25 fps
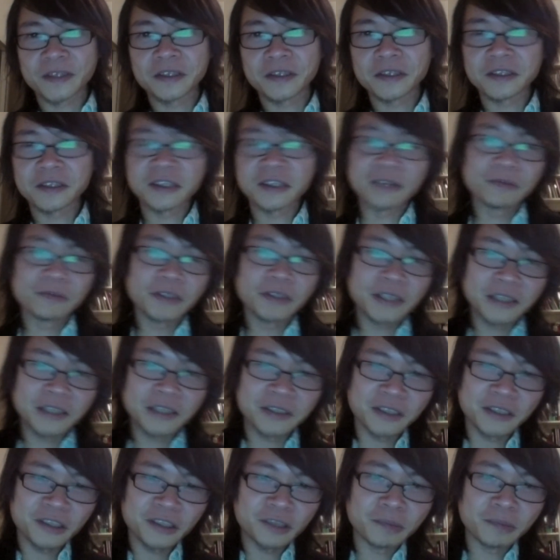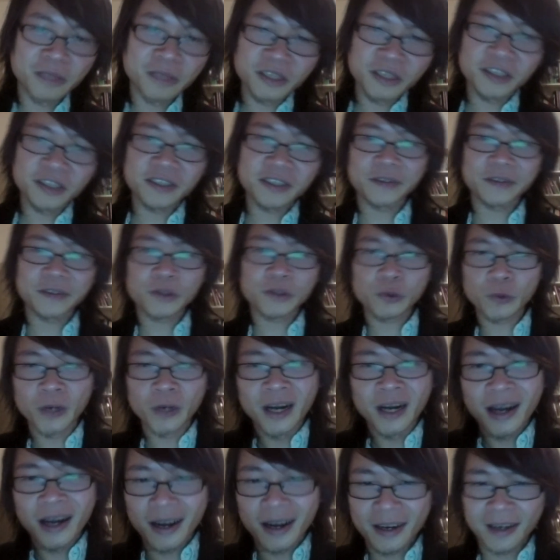Navigating mm. means that you
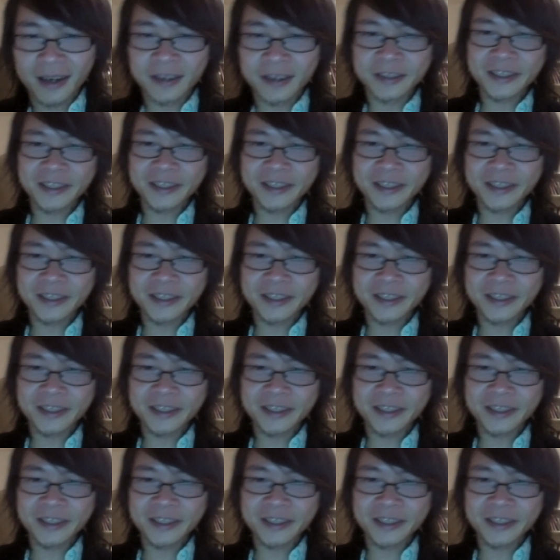uh,